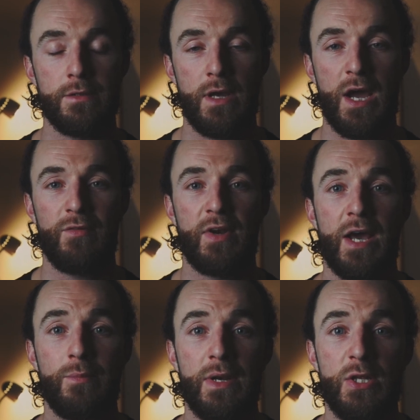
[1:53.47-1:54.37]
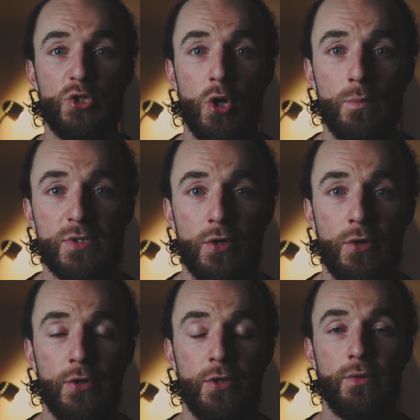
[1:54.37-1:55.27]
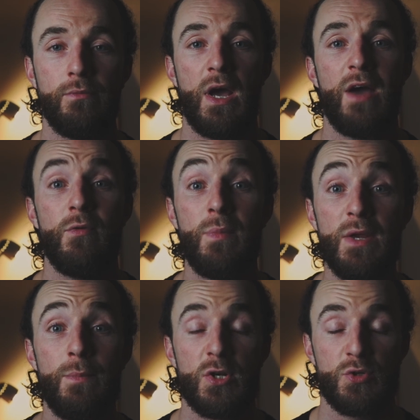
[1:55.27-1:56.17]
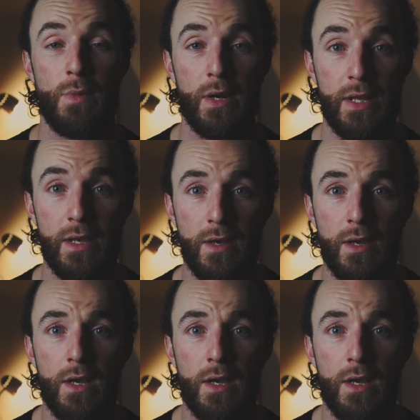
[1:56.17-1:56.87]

and I haven't had many jobs on, and I haven't made much money.